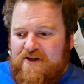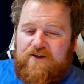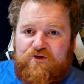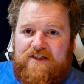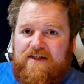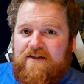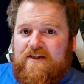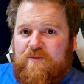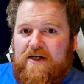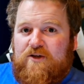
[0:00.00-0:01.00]
I tried to get onto
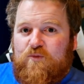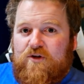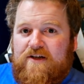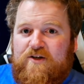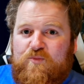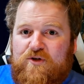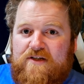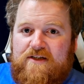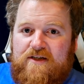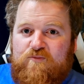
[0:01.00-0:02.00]
the back to work
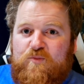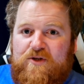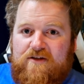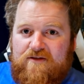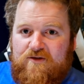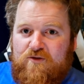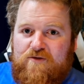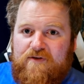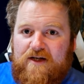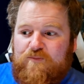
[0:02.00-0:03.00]
enterprise scheme, but because
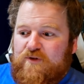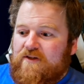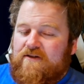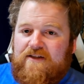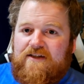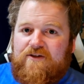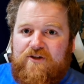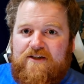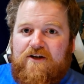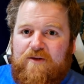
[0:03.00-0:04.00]
COVID happened, they
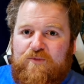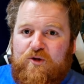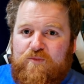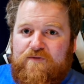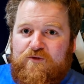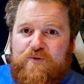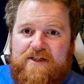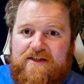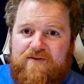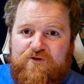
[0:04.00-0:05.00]
literally called me up a few
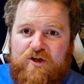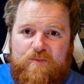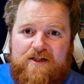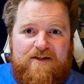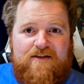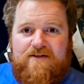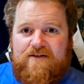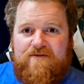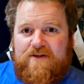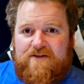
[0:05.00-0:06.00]
weeks after I applied and
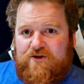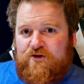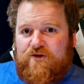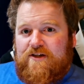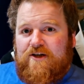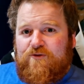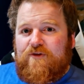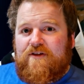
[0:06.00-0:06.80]
said this is shut down